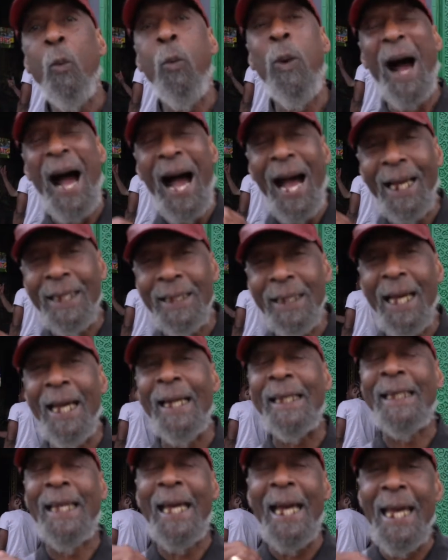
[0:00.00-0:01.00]
Why?
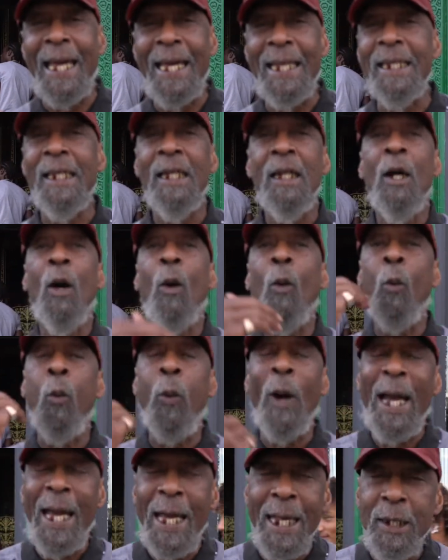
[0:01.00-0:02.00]
Again,
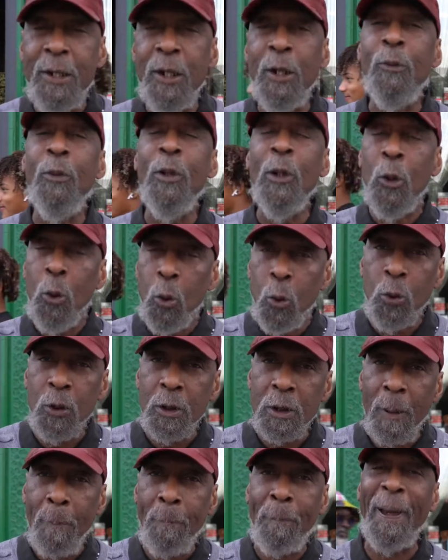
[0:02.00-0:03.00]
where did we lose?
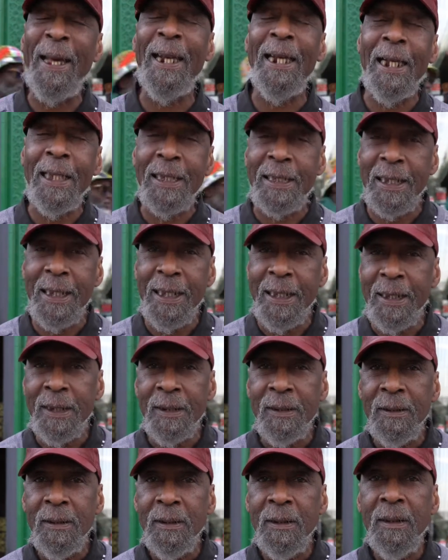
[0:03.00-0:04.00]
Penalty.
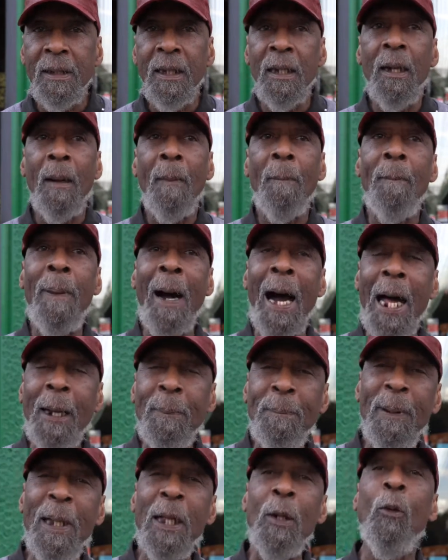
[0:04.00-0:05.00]

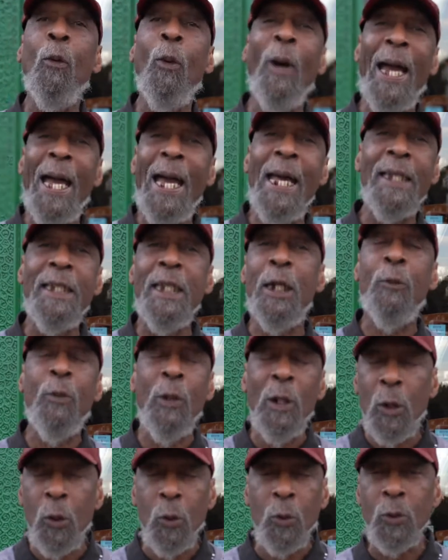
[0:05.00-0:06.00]
Bad play. Where did
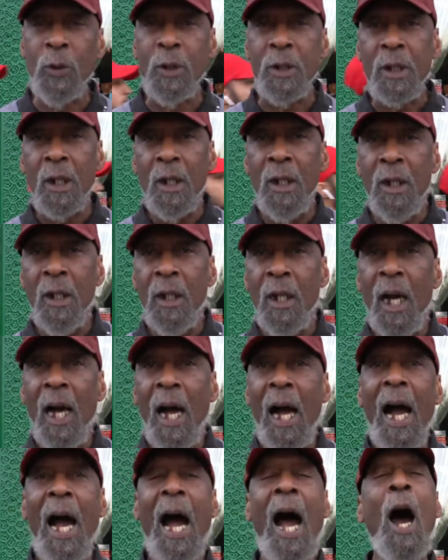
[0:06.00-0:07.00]
we lose?
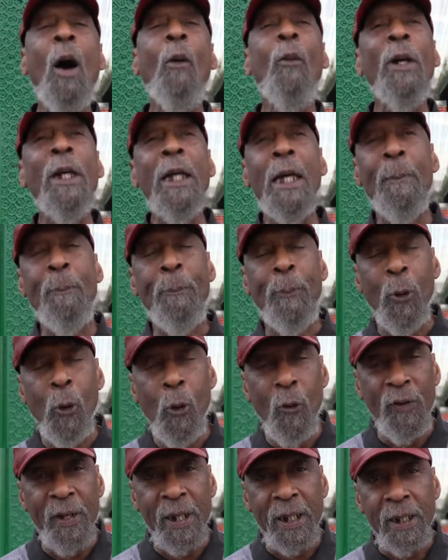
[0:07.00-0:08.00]
Are we
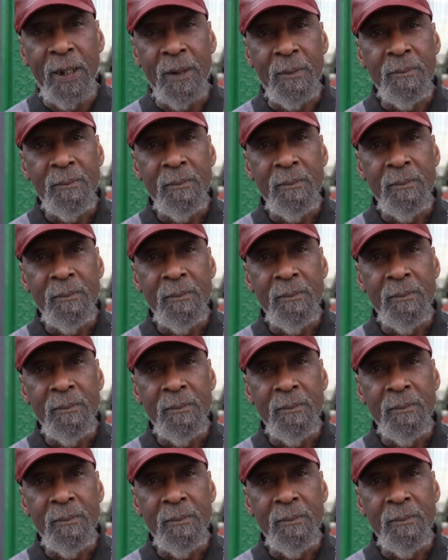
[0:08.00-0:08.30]
improving?